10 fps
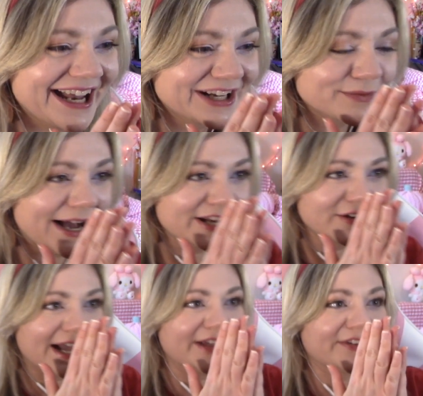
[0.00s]
Come on, you
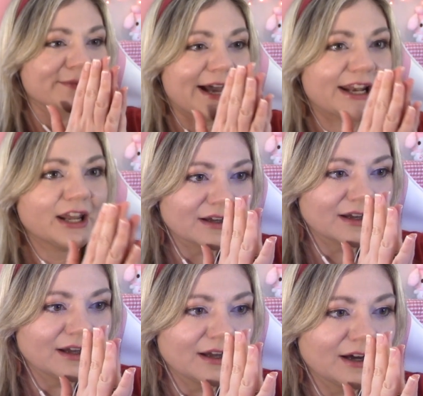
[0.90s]
guys, come on.
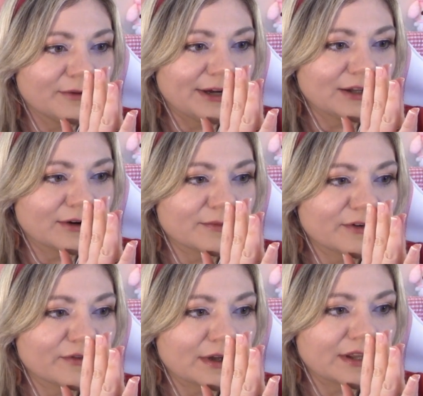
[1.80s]
Oh, my Lord,
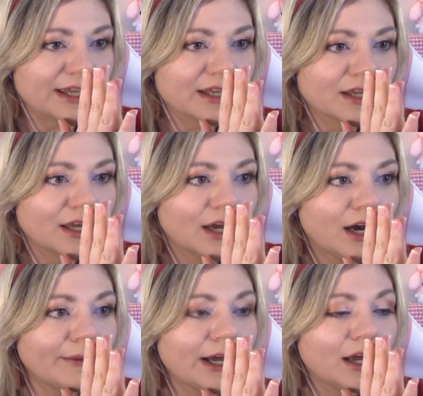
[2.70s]
move quickly.
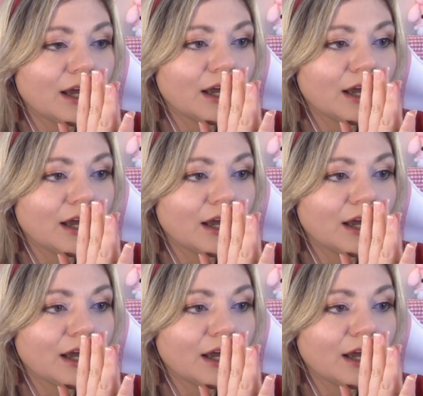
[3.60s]
Oh, what?